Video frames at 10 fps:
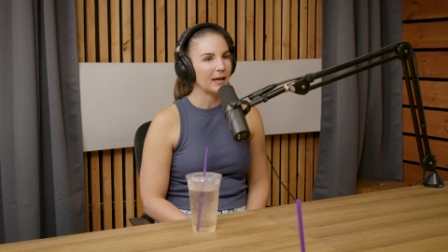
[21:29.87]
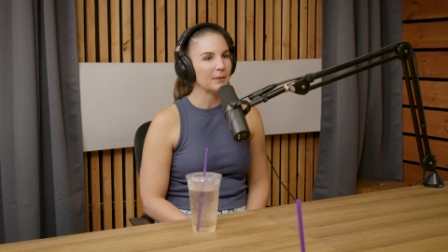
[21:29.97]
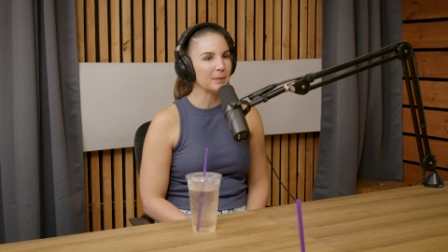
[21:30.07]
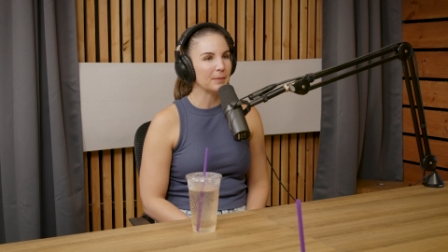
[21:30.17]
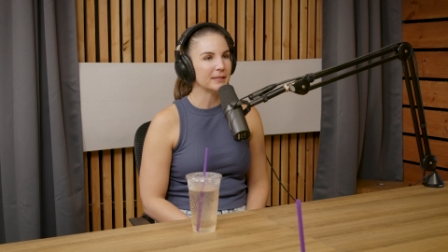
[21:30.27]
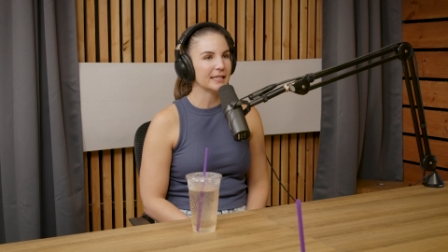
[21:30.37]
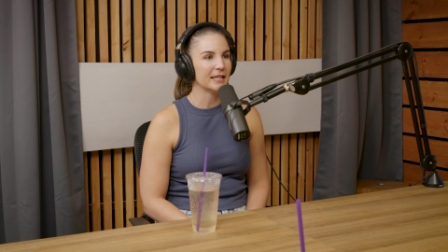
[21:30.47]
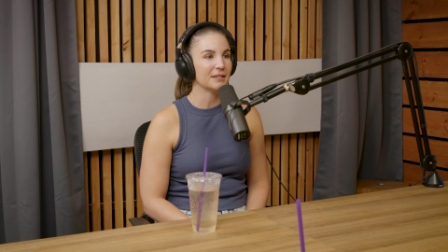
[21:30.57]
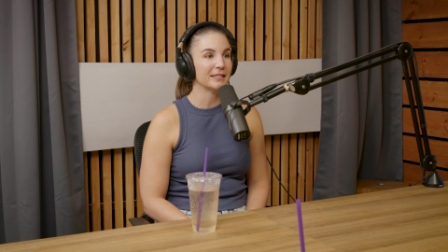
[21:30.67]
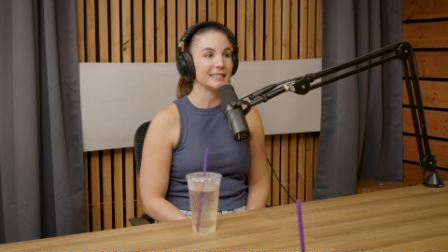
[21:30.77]
We could put
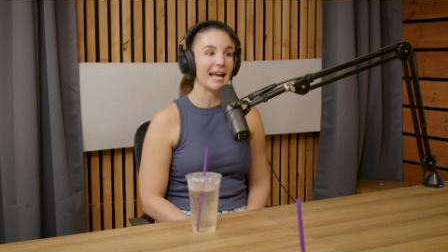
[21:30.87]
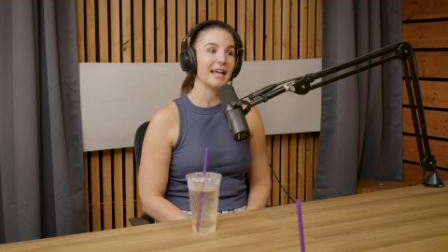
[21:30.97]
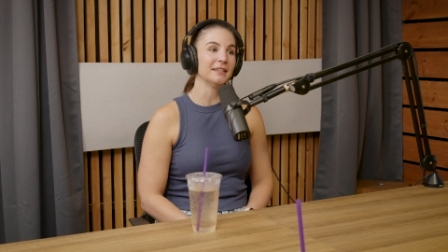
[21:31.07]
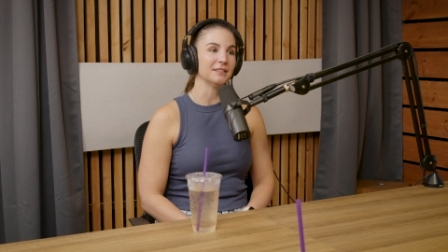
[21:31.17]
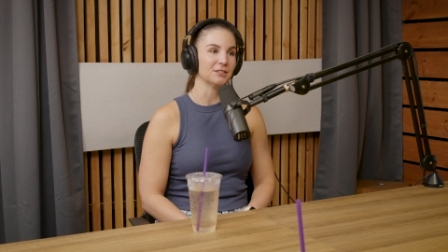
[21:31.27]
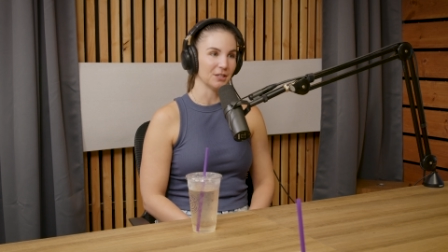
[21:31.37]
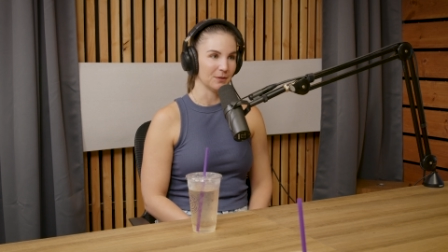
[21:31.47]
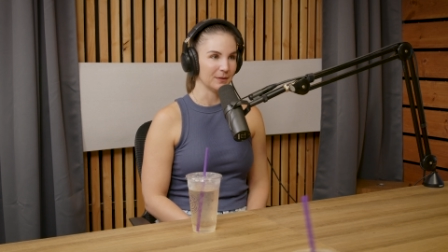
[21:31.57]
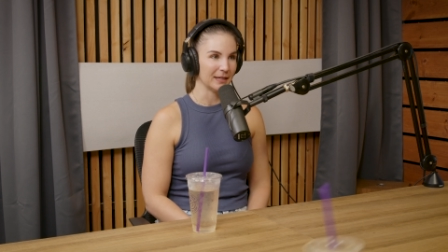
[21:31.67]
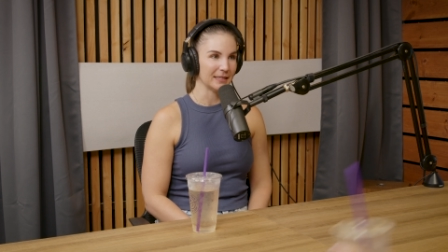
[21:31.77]
together an Italian
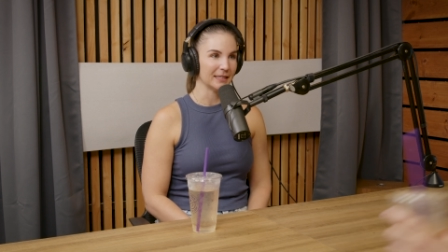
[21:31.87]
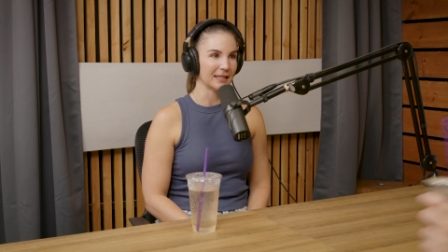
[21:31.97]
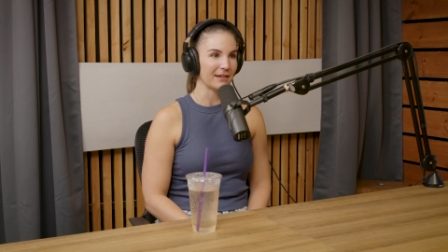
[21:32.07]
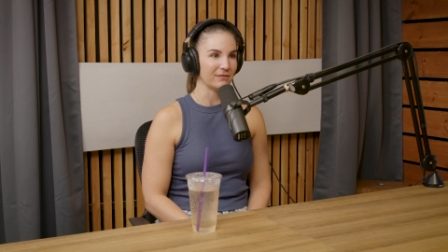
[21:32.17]
show at the Laugh